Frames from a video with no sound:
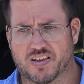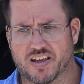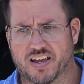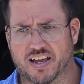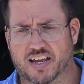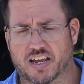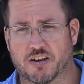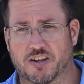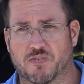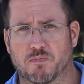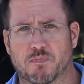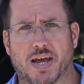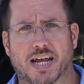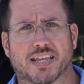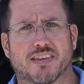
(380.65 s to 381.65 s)
it could
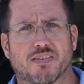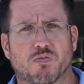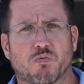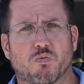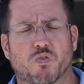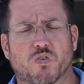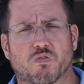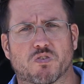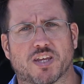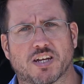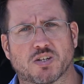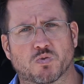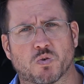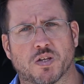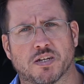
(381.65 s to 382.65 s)
make
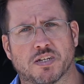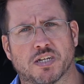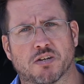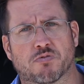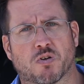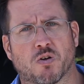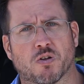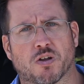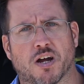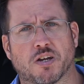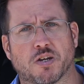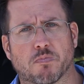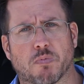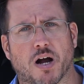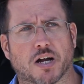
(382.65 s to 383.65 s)
things really difficult on
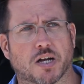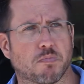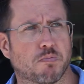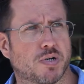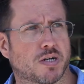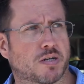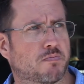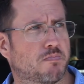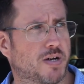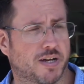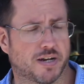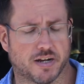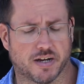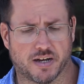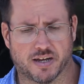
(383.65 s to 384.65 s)
your pocketbook,
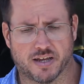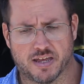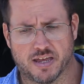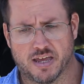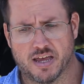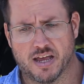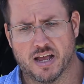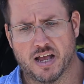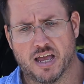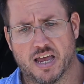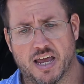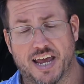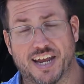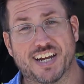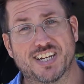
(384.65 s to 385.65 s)
but
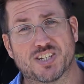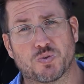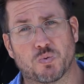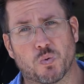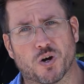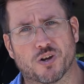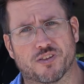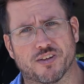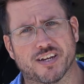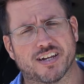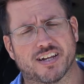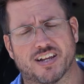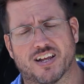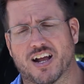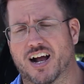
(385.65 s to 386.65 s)
it is worth it.
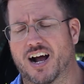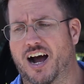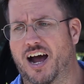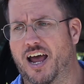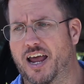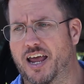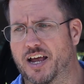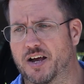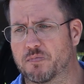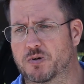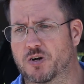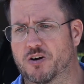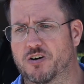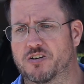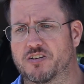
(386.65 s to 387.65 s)
I am
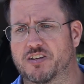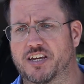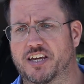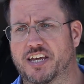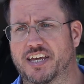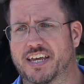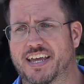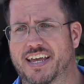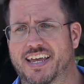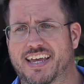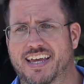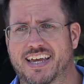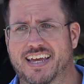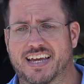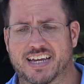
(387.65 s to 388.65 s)
currently
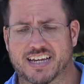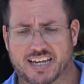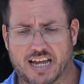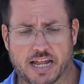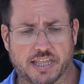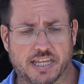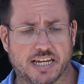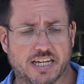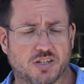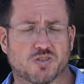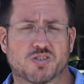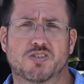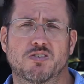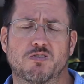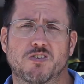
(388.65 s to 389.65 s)
got
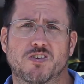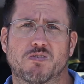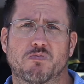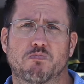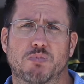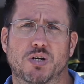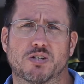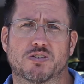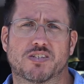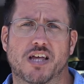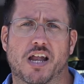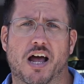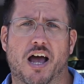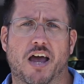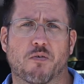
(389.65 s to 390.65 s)
these boots
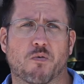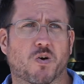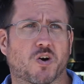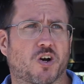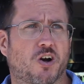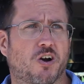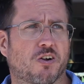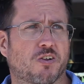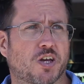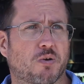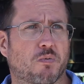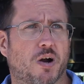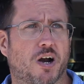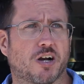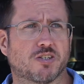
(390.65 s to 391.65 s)
that I currently
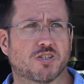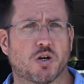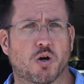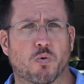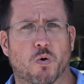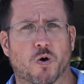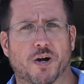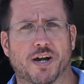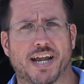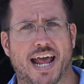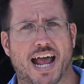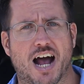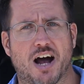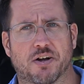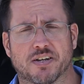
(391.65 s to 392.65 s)
wear so worn
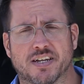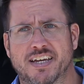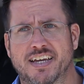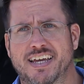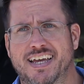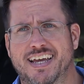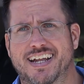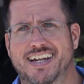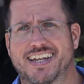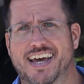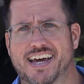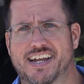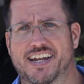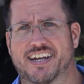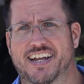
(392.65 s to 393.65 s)
down
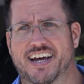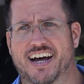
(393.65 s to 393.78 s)
that